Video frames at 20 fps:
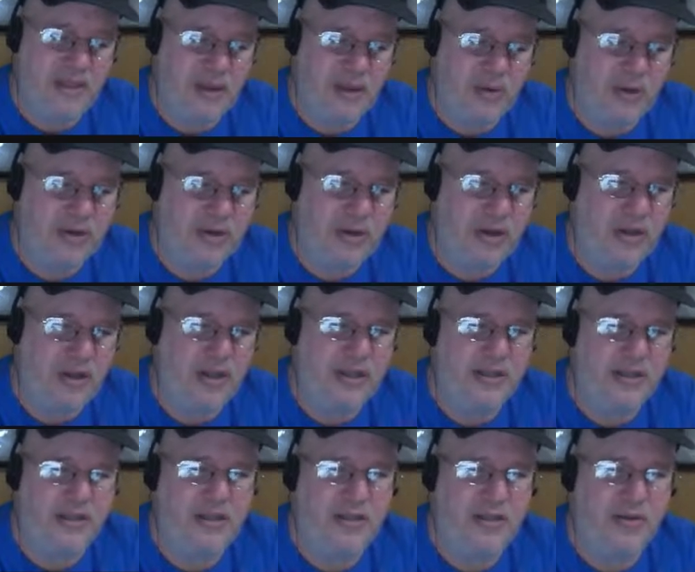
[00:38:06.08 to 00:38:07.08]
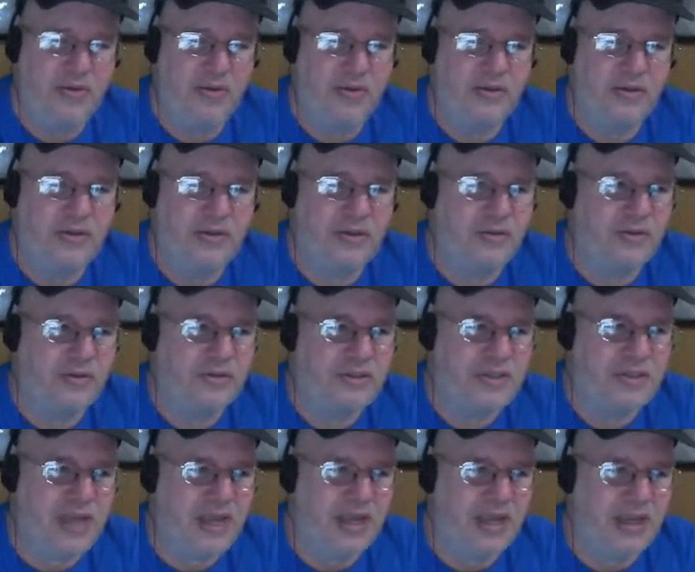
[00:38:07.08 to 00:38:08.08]
they were
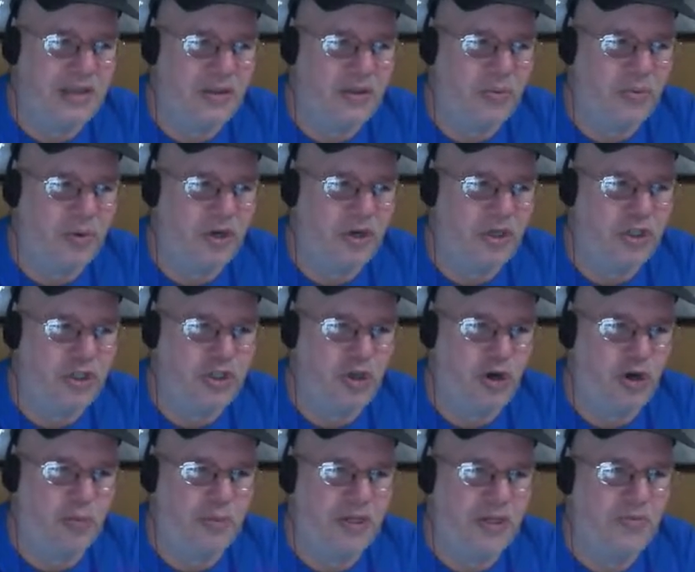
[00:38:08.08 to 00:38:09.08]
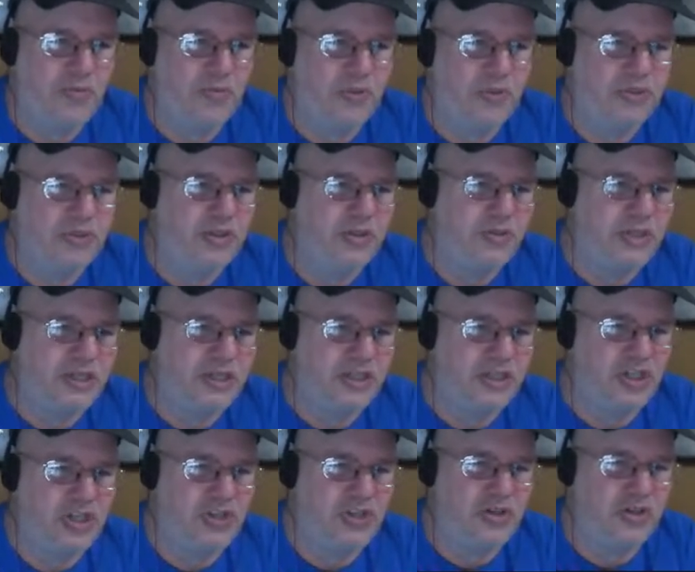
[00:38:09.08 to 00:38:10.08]
saying the word German was using
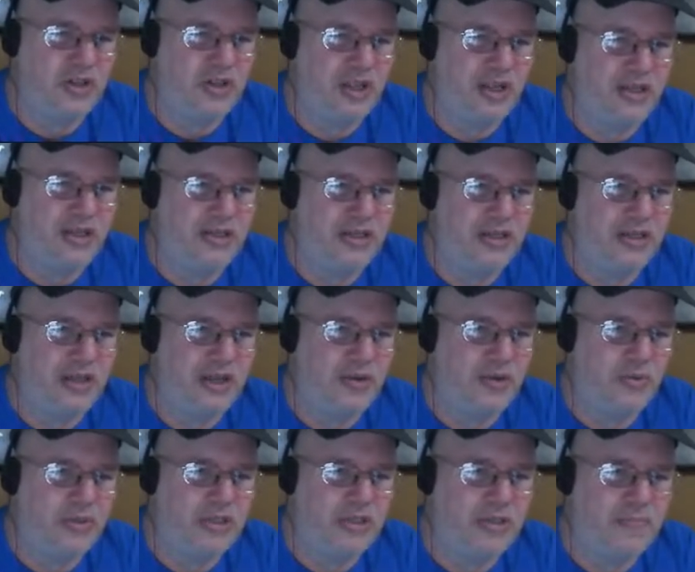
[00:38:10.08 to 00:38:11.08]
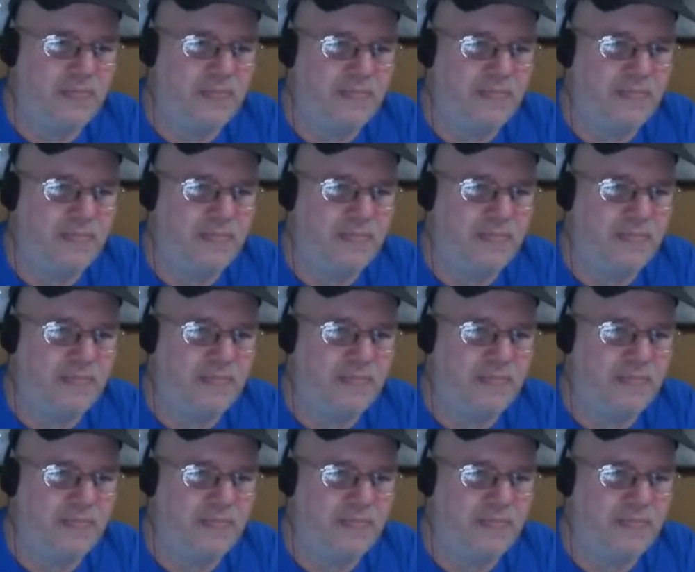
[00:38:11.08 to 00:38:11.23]
gendered language.